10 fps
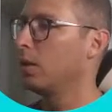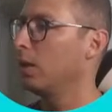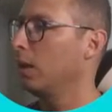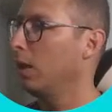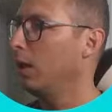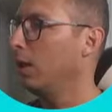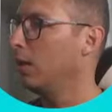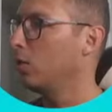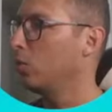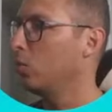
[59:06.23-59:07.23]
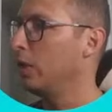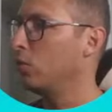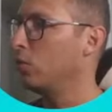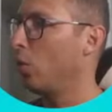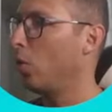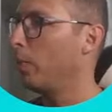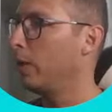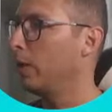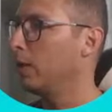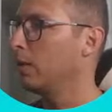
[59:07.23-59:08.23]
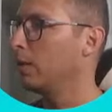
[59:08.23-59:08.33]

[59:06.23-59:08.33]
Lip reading: And we need to open